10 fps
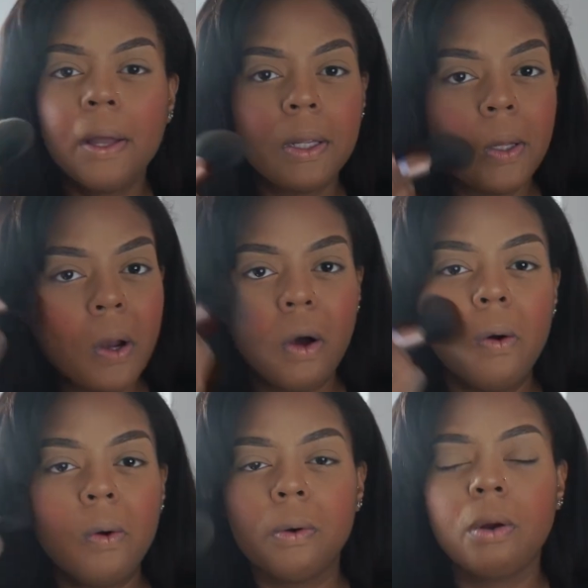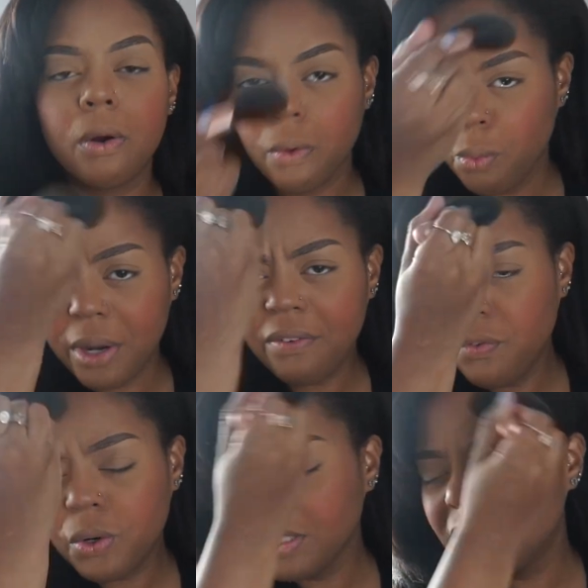you know,
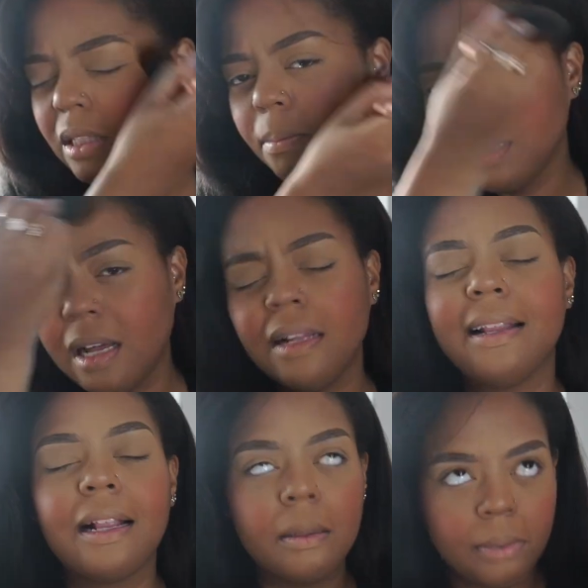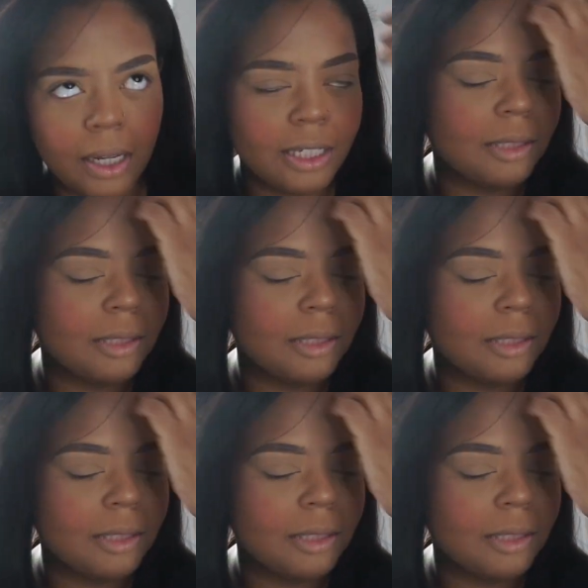reinforce the blush, not the blush,